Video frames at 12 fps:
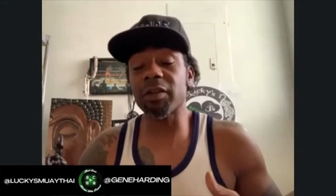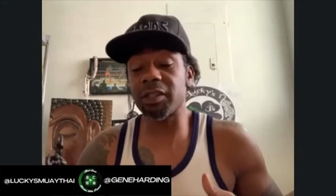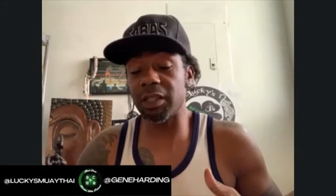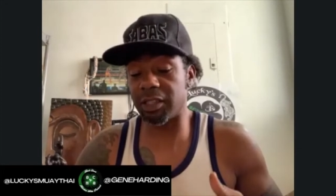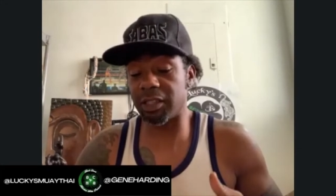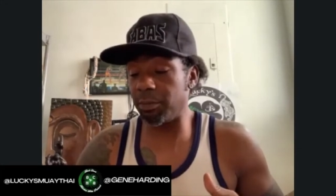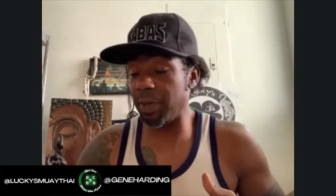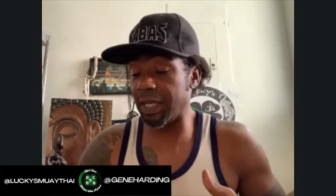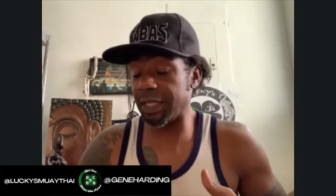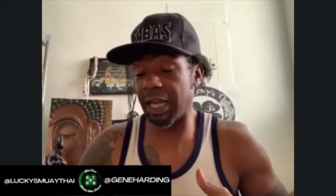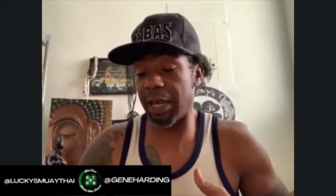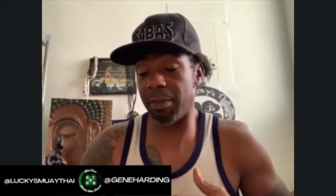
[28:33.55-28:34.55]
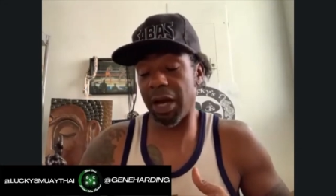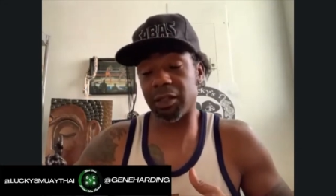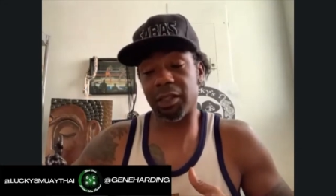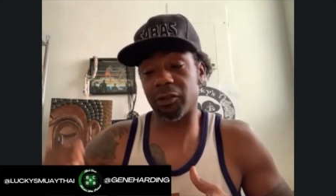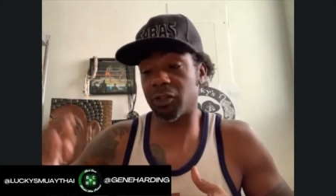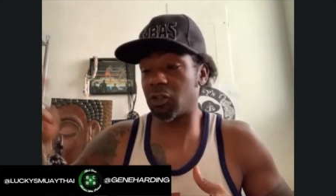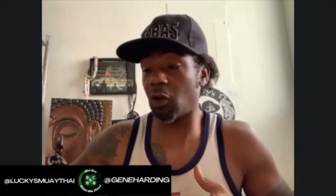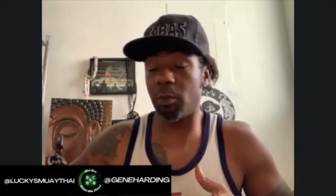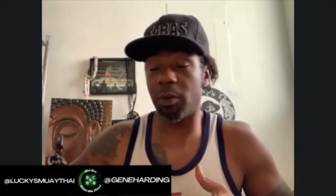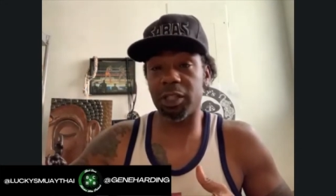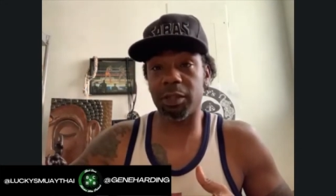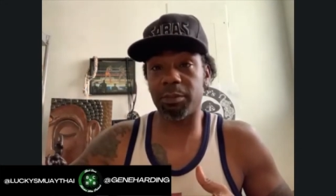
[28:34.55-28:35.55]
since Ip Man came out, there's so
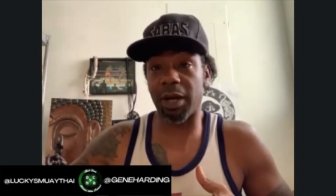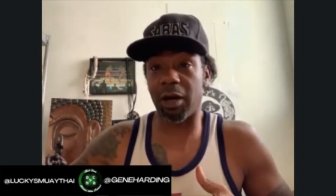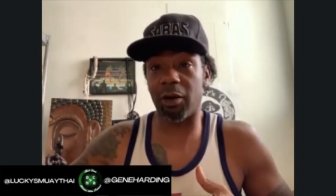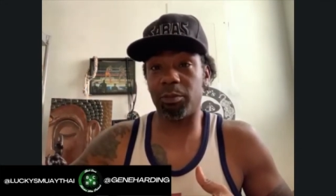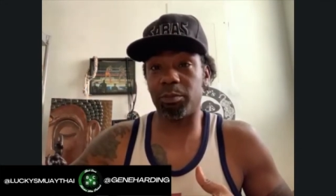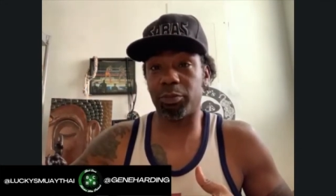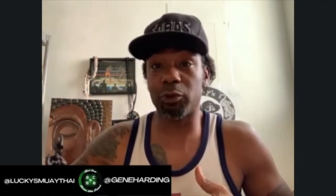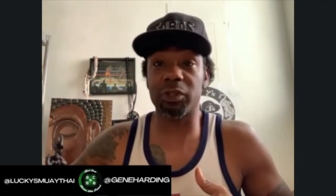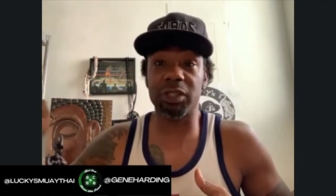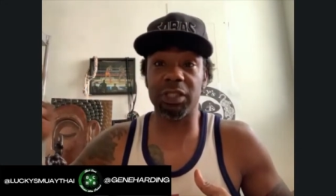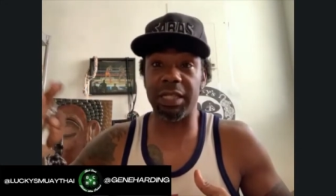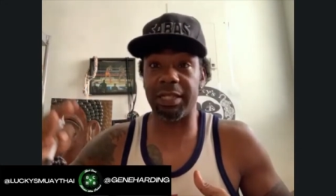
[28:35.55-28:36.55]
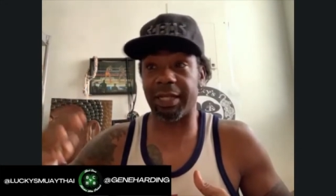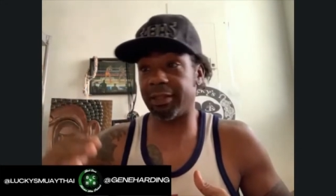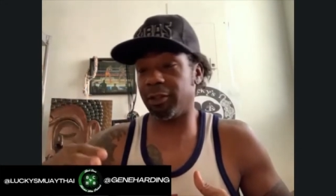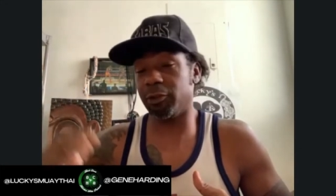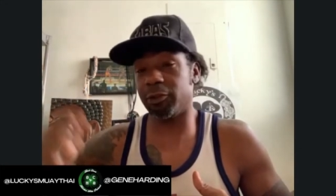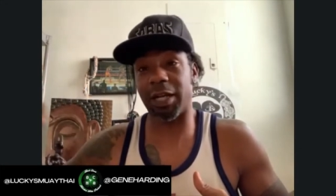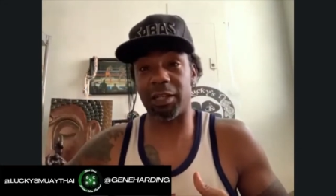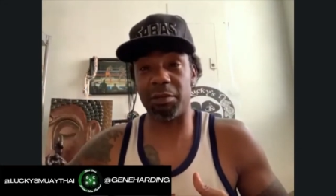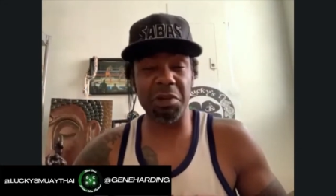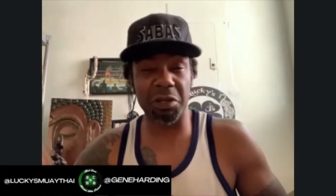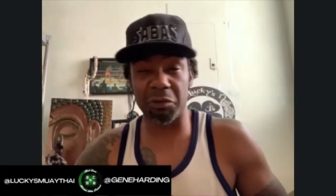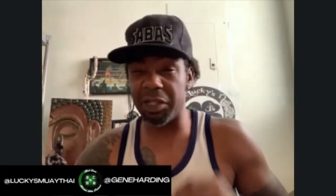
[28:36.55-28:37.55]
much about Bruce Lee, like little
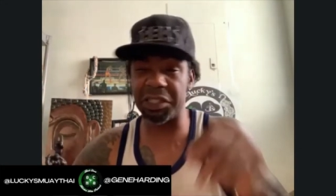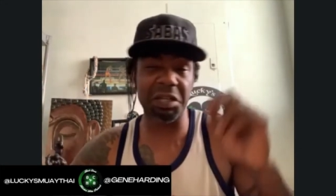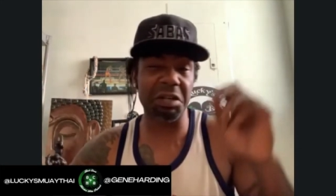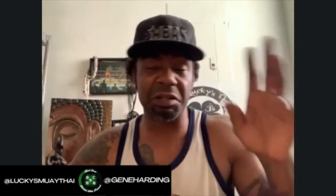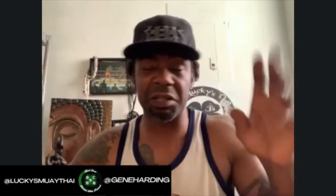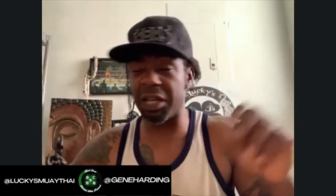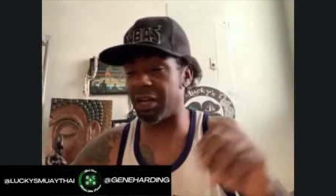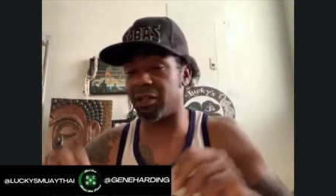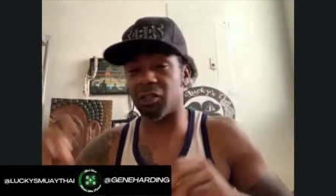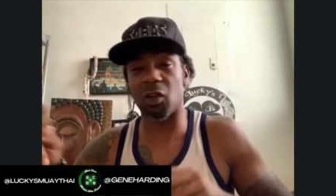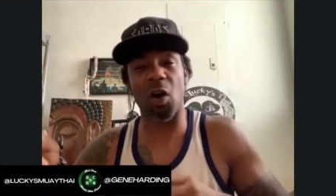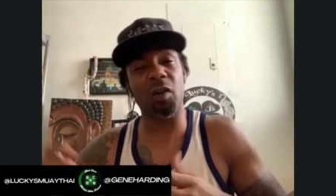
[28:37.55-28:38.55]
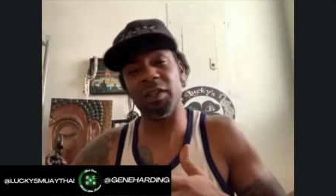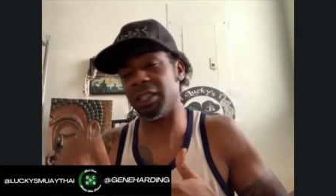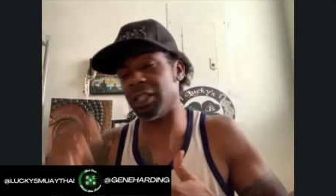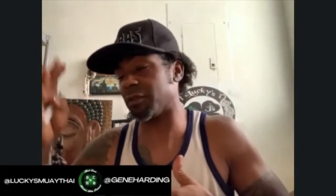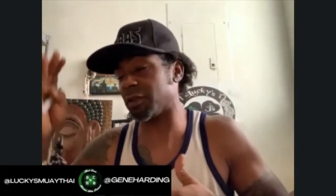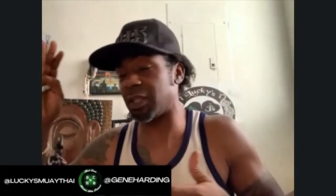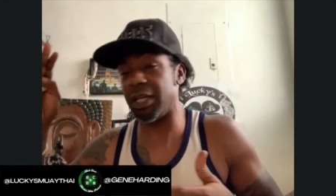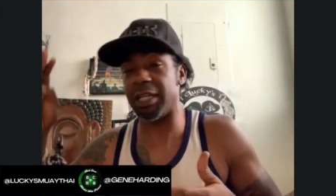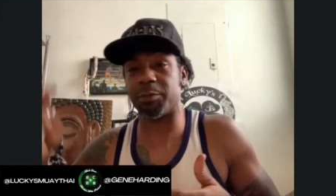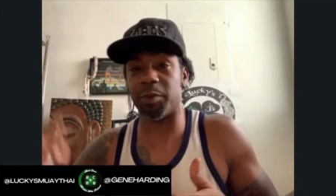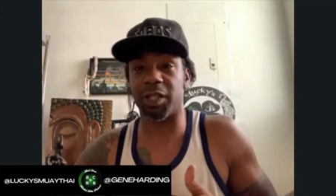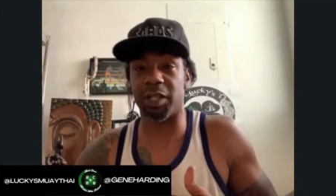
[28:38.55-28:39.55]
documentaries here and there. There's all these different
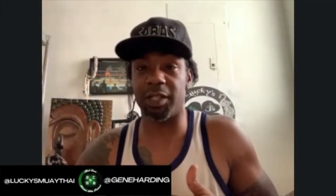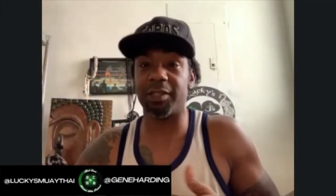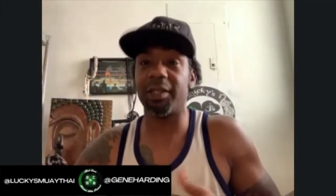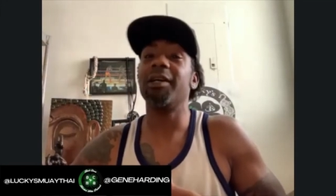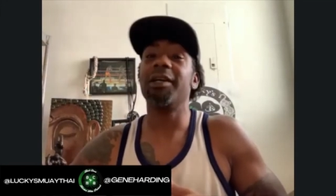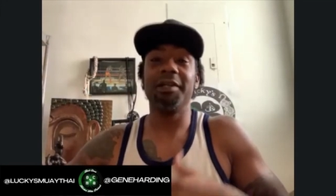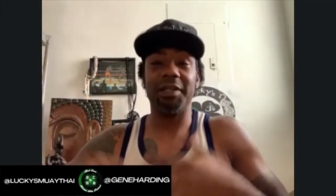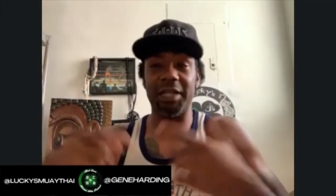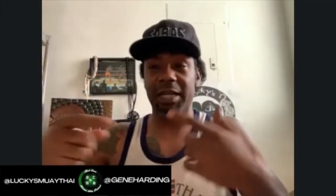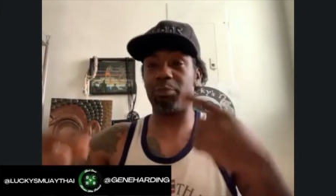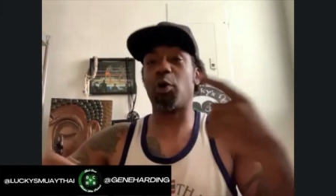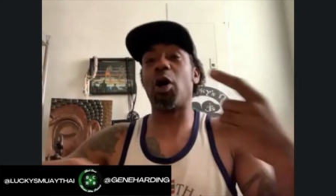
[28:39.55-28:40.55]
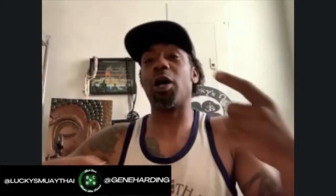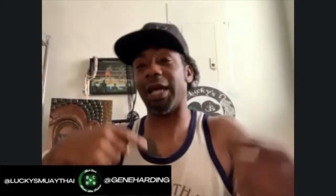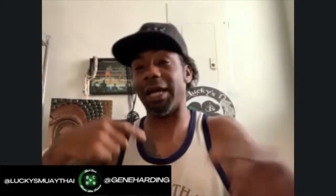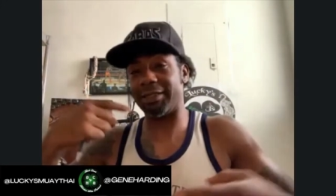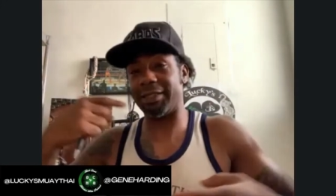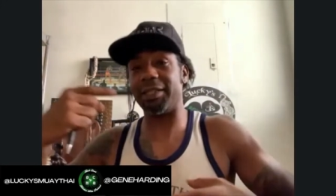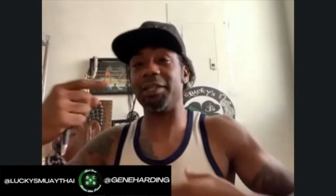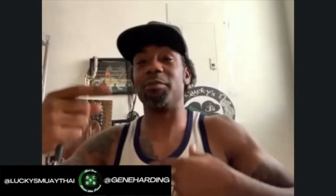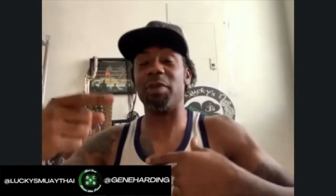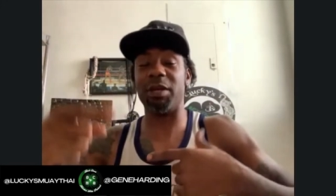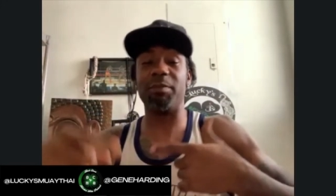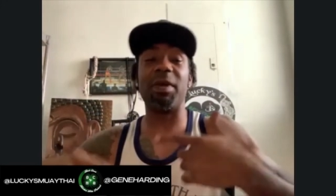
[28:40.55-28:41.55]
things because it brought light to
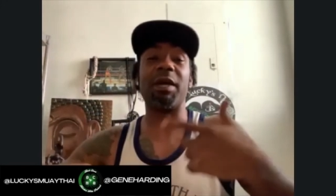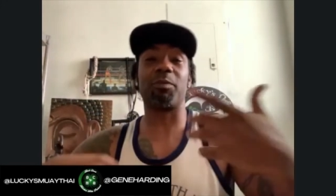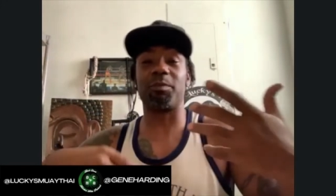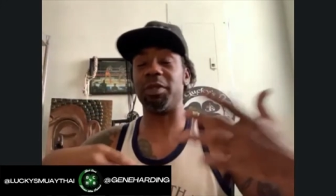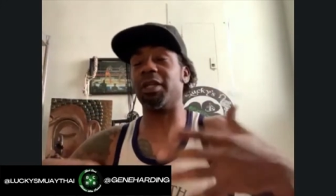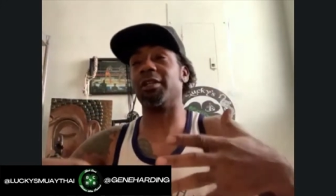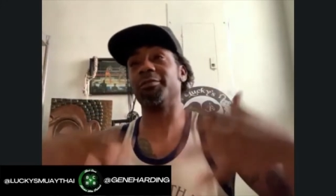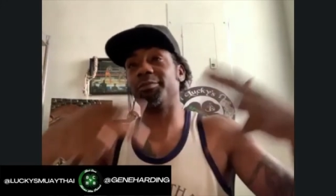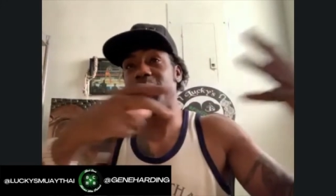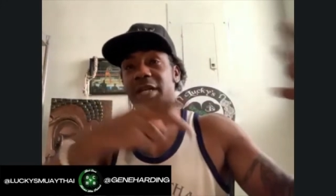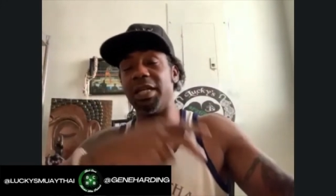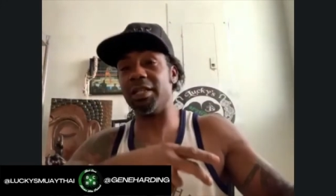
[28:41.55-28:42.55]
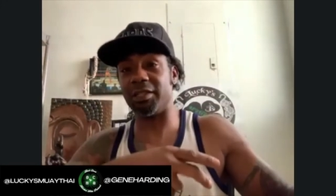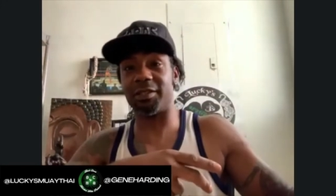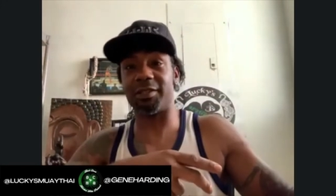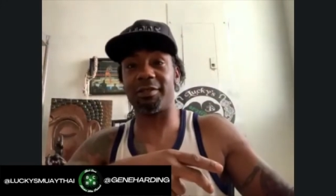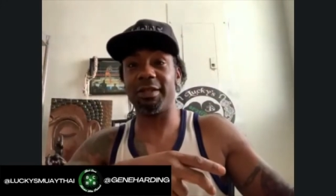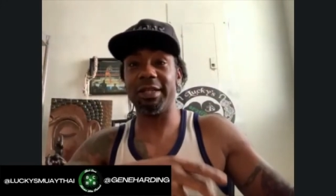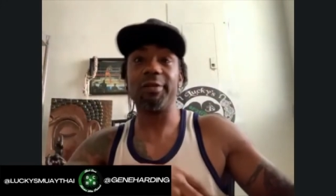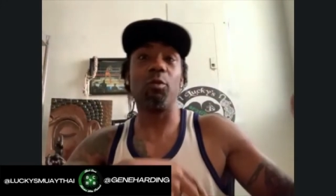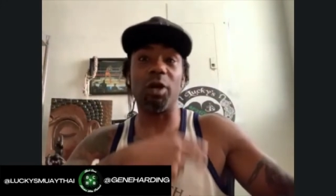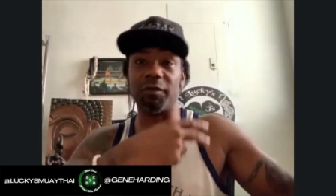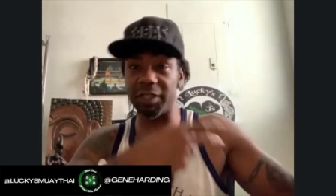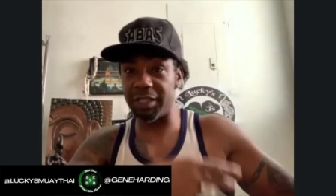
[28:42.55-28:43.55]
Ip Man, you know, being his...
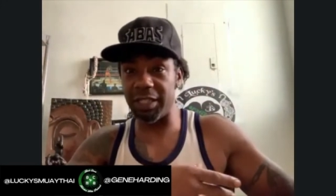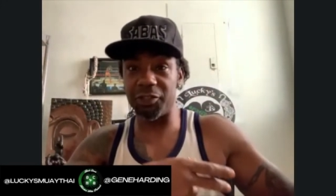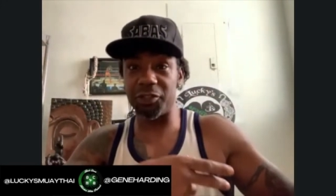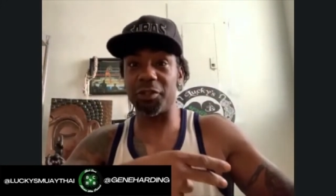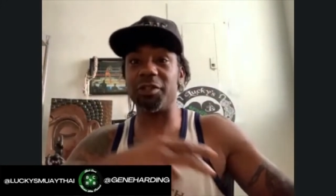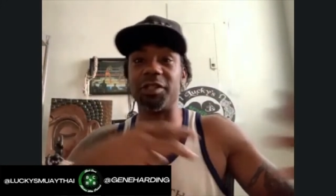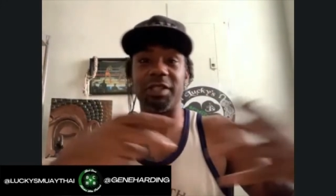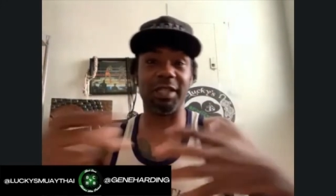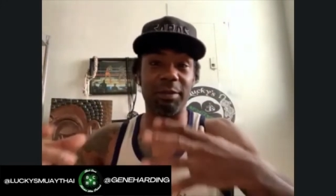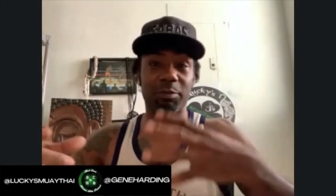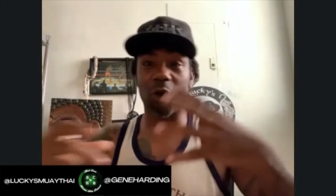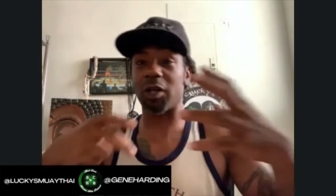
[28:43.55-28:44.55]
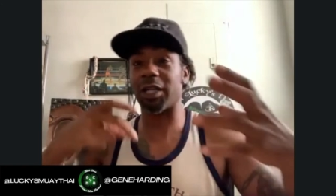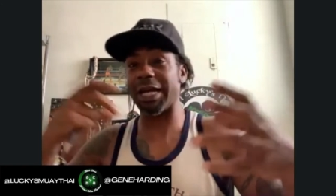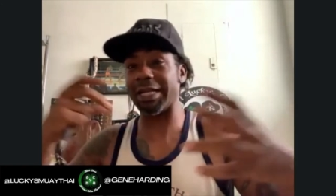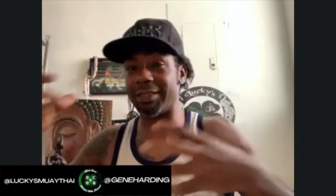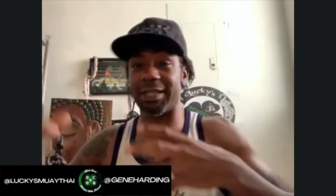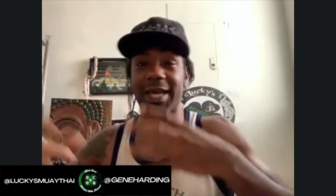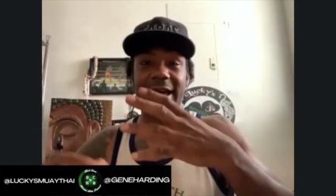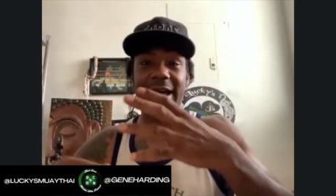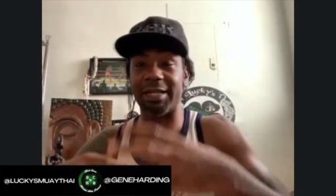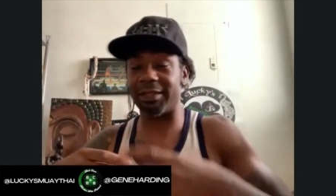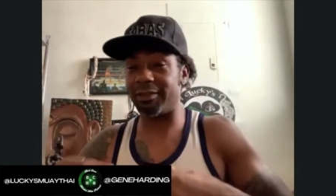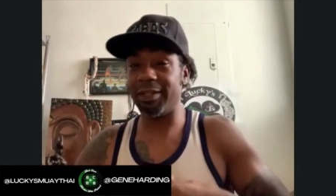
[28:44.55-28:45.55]
one of his teachers, and it brought light to
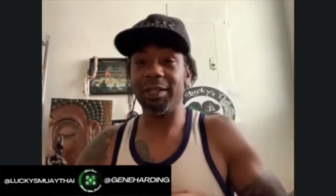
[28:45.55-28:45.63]
that, and